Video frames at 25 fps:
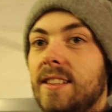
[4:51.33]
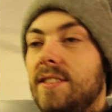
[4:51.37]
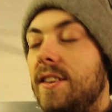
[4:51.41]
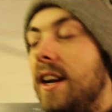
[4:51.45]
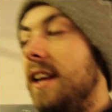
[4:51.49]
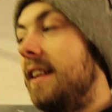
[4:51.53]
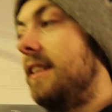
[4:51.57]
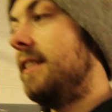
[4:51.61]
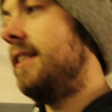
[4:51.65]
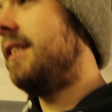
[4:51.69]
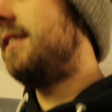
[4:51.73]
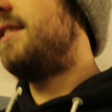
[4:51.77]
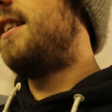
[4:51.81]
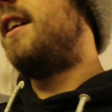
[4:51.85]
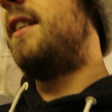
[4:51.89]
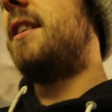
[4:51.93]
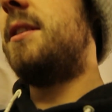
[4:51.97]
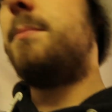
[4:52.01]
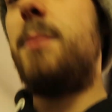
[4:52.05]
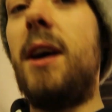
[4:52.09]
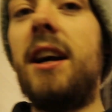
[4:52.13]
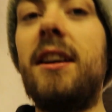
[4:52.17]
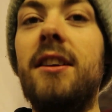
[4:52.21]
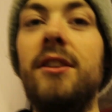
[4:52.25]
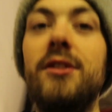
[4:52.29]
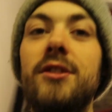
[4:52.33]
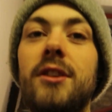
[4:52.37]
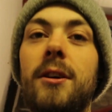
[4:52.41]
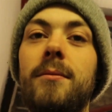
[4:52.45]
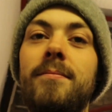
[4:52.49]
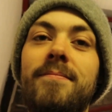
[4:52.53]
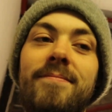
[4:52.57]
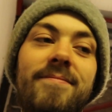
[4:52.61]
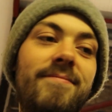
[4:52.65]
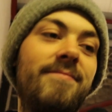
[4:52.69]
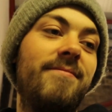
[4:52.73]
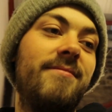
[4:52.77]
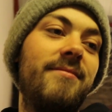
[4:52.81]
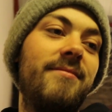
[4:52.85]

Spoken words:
Right, let's get these back ends on.